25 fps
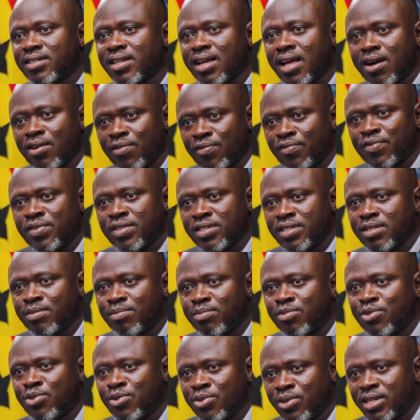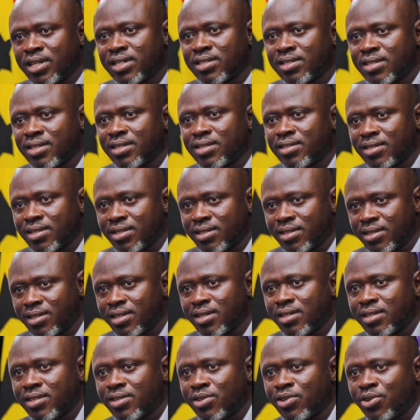How feasible is this
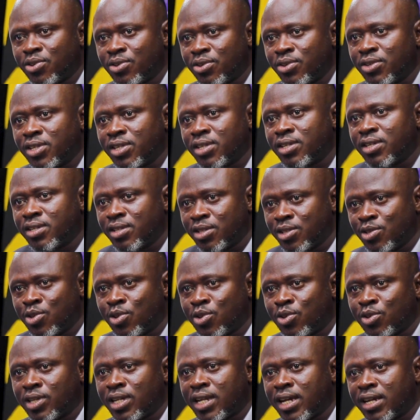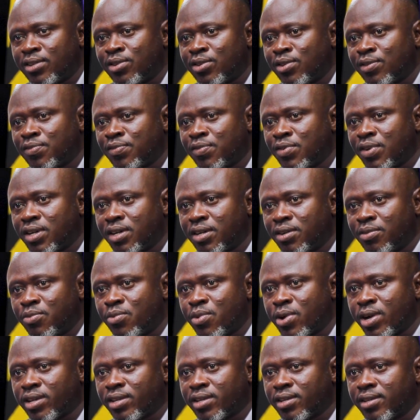in your line of
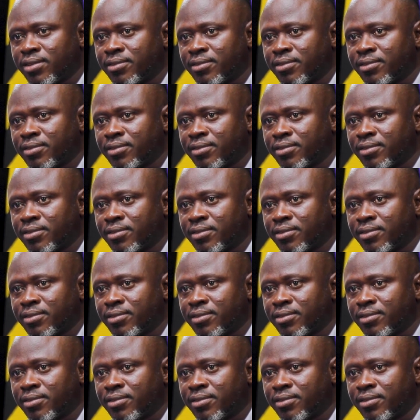work?